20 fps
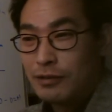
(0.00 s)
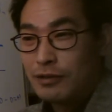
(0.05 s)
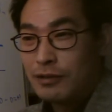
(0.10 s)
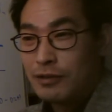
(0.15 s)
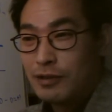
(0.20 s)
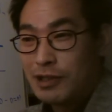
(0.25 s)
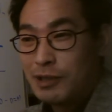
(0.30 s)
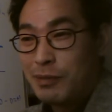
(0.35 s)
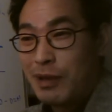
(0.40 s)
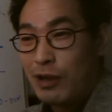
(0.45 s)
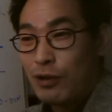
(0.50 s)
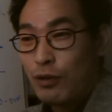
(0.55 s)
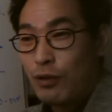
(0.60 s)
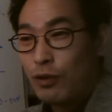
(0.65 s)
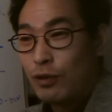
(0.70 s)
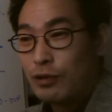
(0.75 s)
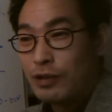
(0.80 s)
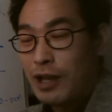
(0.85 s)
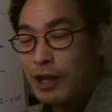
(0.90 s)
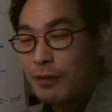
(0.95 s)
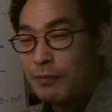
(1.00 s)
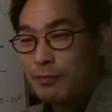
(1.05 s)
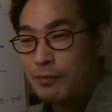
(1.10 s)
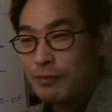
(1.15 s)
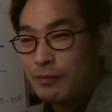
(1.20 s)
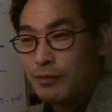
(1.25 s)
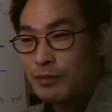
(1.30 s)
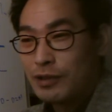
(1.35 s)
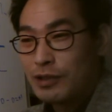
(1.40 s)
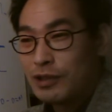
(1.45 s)
he may call
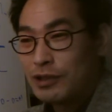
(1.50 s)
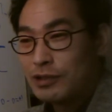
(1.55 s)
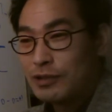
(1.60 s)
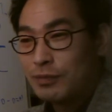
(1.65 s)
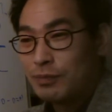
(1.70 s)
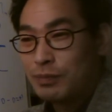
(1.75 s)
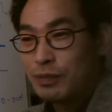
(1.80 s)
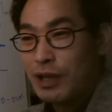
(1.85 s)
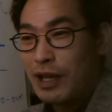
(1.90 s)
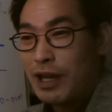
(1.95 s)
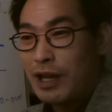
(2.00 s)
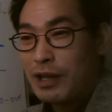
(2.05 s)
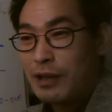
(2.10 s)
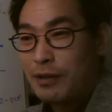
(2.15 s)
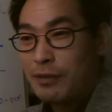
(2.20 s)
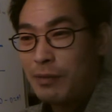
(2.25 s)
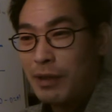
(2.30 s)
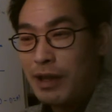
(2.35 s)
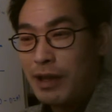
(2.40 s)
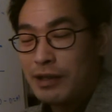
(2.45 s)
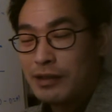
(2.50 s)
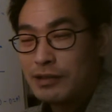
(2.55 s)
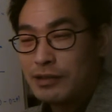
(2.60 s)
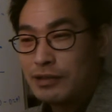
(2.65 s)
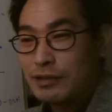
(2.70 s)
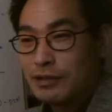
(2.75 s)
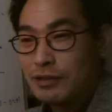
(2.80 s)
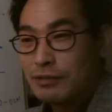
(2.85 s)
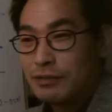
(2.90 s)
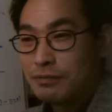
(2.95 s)
them these
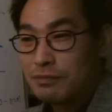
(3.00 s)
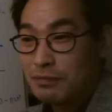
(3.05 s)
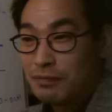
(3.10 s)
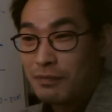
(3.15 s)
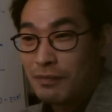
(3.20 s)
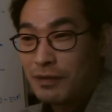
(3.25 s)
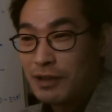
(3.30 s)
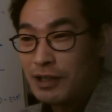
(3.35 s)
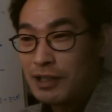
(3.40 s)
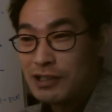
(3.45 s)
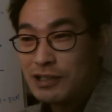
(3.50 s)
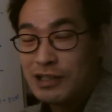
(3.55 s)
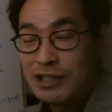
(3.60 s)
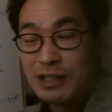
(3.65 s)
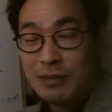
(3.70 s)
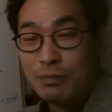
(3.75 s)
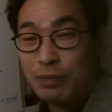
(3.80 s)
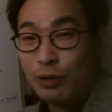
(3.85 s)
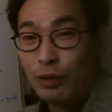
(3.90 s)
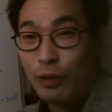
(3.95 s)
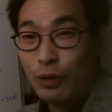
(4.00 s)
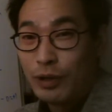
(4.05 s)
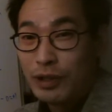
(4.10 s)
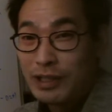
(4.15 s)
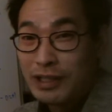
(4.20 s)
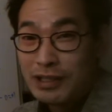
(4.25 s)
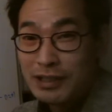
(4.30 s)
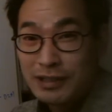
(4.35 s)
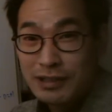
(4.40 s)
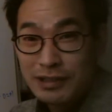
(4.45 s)
playmates, his
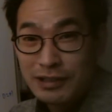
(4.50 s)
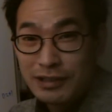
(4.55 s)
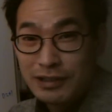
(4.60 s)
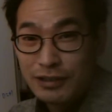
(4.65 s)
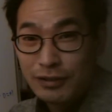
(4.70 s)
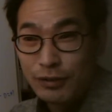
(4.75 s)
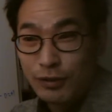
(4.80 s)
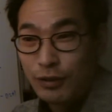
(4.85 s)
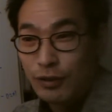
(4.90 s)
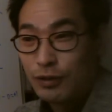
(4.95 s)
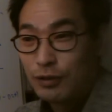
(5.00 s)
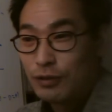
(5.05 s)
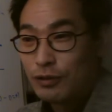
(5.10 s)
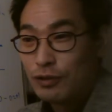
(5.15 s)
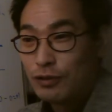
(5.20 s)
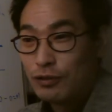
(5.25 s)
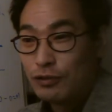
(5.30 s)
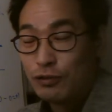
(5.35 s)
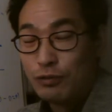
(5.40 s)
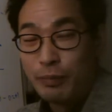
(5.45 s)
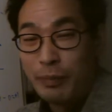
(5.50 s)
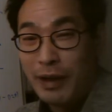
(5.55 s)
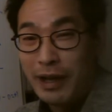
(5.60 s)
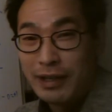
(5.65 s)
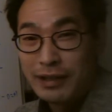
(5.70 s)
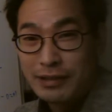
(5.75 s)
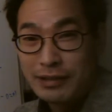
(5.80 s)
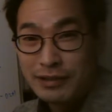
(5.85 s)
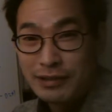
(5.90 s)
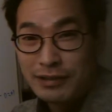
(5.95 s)
employees or
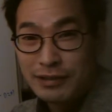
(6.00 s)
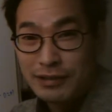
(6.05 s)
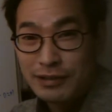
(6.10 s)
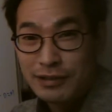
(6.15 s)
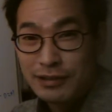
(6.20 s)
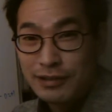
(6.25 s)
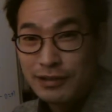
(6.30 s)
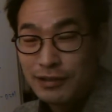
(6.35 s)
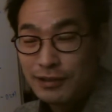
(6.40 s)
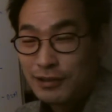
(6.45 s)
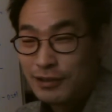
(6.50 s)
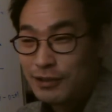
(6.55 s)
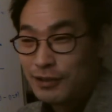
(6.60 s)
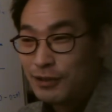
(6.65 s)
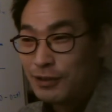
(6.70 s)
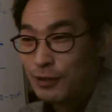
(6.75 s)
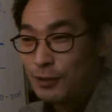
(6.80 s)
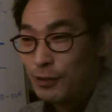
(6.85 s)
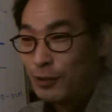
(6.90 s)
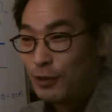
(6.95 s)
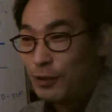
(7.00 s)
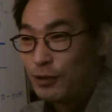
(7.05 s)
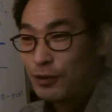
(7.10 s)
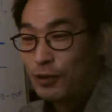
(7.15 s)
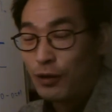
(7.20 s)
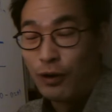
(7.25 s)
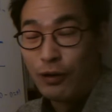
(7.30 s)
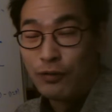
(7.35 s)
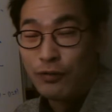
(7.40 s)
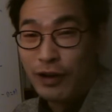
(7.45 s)
roommates or
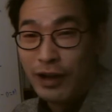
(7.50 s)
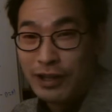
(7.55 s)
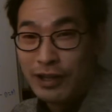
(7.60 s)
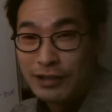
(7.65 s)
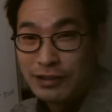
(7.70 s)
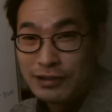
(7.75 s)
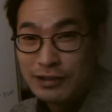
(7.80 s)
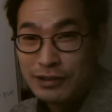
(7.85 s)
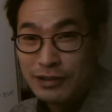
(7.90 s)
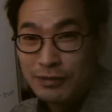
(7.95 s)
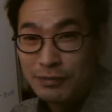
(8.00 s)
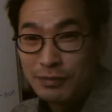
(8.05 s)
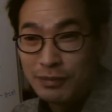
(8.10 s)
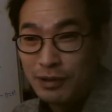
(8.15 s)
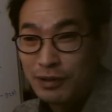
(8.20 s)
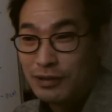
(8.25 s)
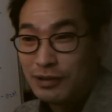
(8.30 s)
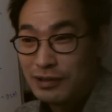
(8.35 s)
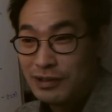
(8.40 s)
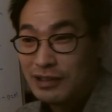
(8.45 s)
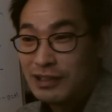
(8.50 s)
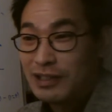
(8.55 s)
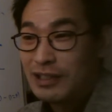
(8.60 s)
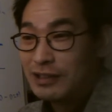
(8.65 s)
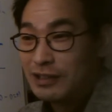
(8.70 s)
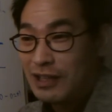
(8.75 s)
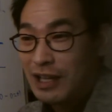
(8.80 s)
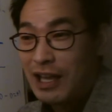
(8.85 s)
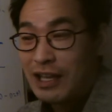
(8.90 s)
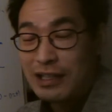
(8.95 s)
girlfriends, but
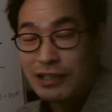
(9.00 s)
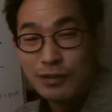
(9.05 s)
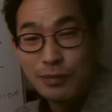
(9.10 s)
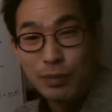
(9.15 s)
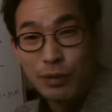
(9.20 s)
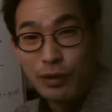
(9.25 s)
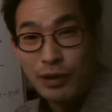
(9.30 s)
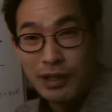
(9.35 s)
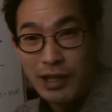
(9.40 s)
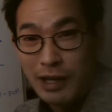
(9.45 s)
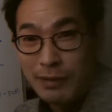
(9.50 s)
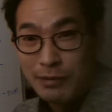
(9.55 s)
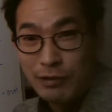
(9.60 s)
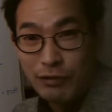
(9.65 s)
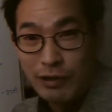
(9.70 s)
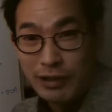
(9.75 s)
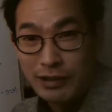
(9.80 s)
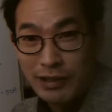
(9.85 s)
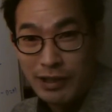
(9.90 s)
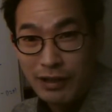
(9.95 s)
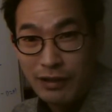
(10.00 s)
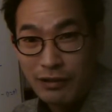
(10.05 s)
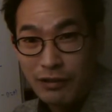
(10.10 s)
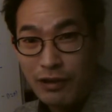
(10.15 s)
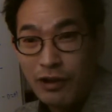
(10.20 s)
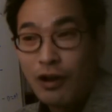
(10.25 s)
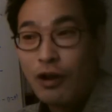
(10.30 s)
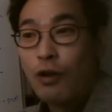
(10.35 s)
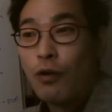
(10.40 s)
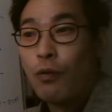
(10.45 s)
that is polygamy right there.
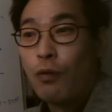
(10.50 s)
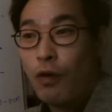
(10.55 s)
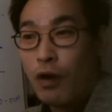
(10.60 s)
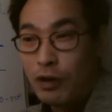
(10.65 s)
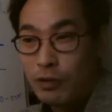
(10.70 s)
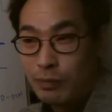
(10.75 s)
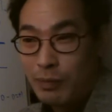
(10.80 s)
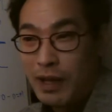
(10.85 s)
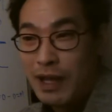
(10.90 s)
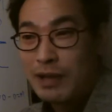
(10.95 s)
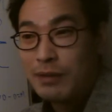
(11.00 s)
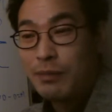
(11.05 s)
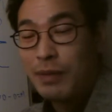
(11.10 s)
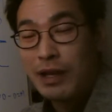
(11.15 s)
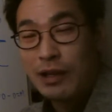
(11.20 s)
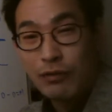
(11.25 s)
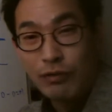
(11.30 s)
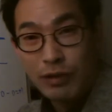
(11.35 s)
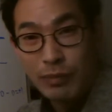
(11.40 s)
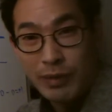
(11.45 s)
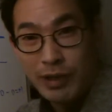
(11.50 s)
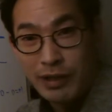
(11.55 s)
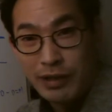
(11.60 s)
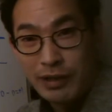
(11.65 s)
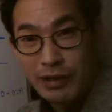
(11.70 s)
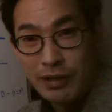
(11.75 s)
One man, many women.